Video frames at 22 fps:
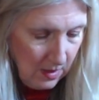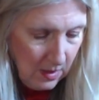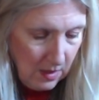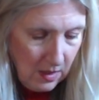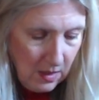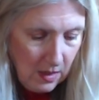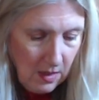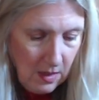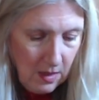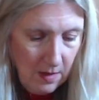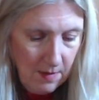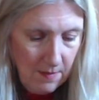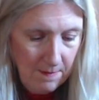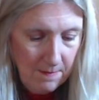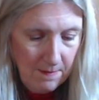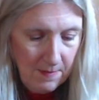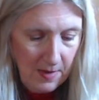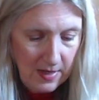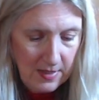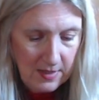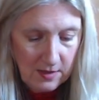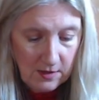Um,
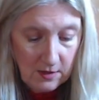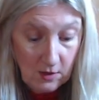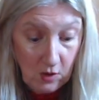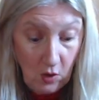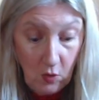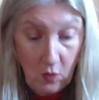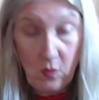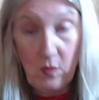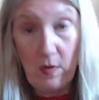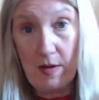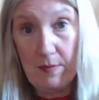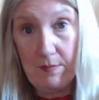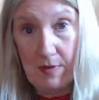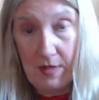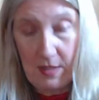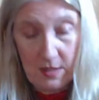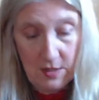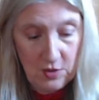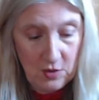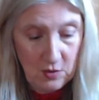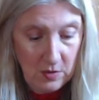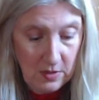I didn't go to Rhinebeck
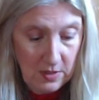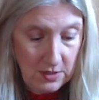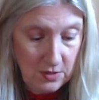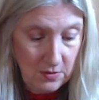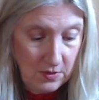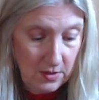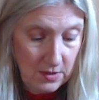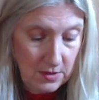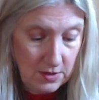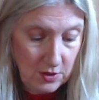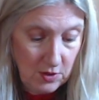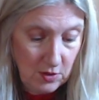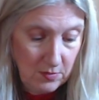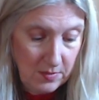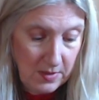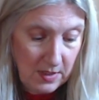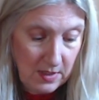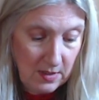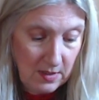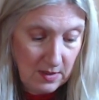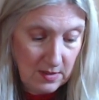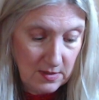in 2022
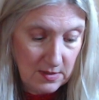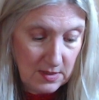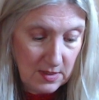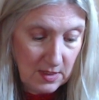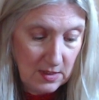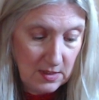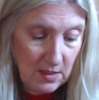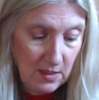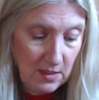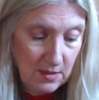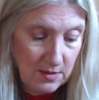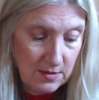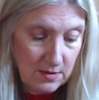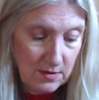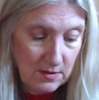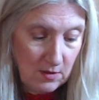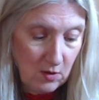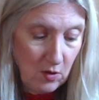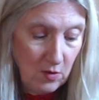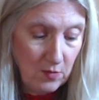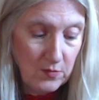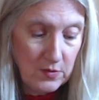because it is
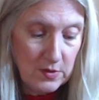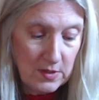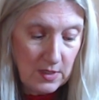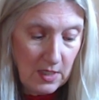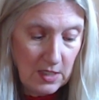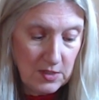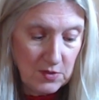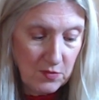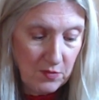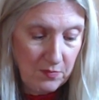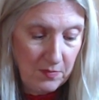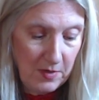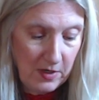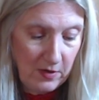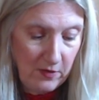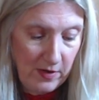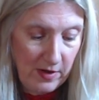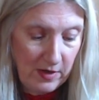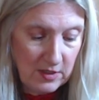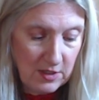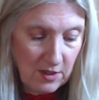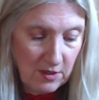coincides with my
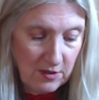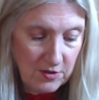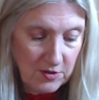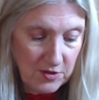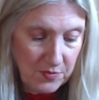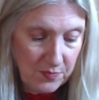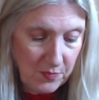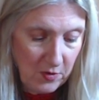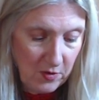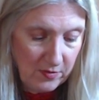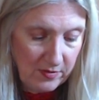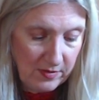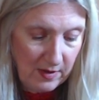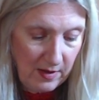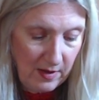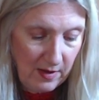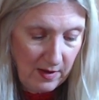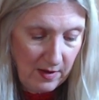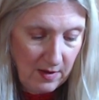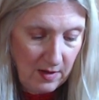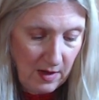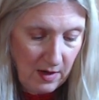granddaughter's birthday.